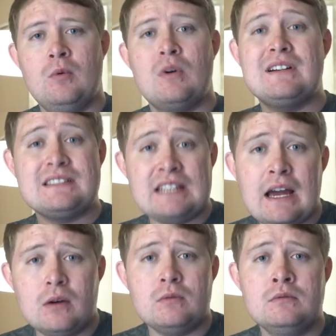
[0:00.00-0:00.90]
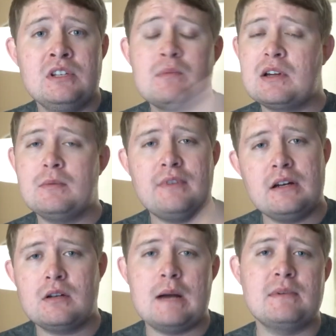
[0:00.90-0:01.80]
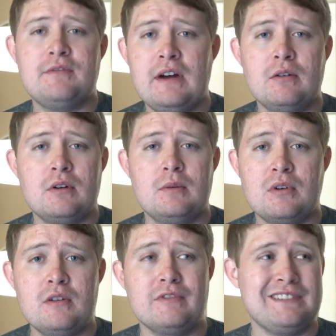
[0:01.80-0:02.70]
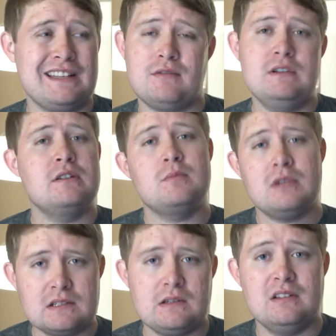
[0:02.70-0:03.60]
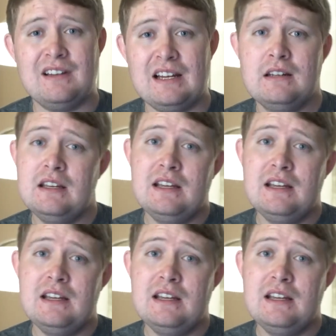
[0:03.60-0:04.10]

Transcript: Whereas now, you can pick up a copy of Final Cut Pro for like $300 online,